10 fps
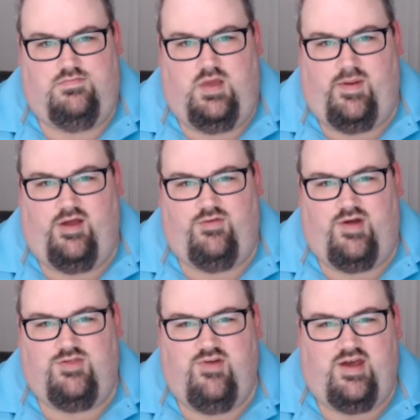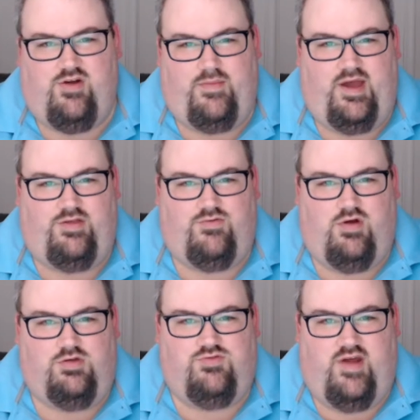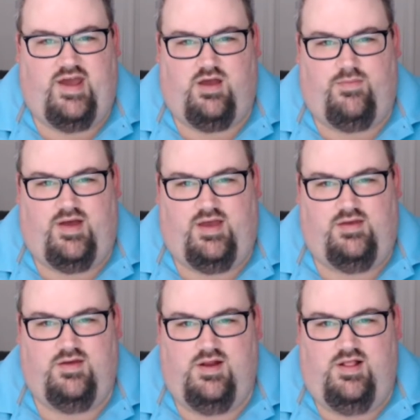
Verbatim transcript: am I on the right track or am I on the wrong track on my